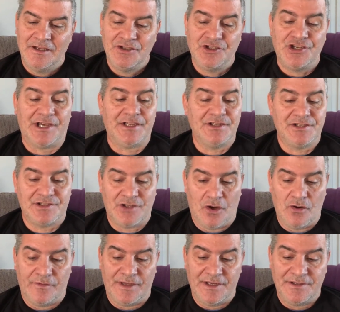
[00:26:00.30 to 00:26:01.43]
Chicken
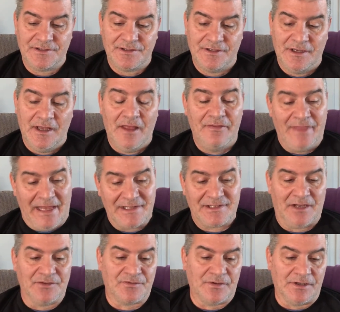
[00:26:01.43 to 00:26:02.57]
stovies. That
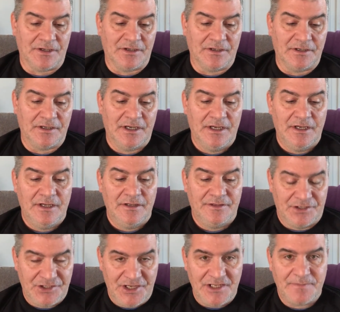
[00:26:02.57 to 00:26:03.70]
sounds really good. The
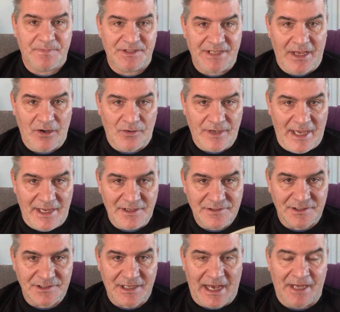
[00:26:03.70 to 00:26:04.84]
cheese potato cakes, the
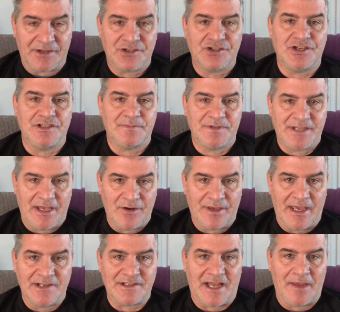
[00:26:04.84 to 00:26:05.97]
Scottish cheese potato
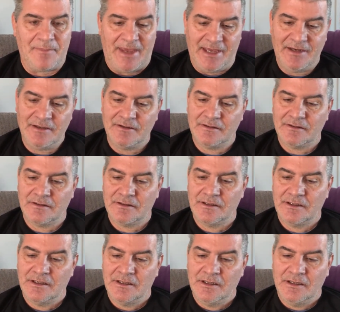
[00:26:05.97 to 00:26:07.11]
cakes I made.
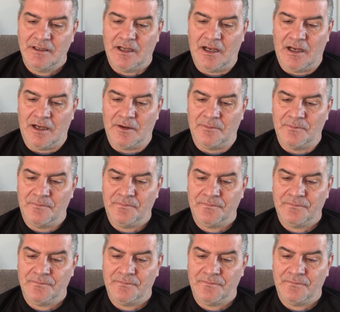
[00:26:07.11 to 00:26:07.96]
Iran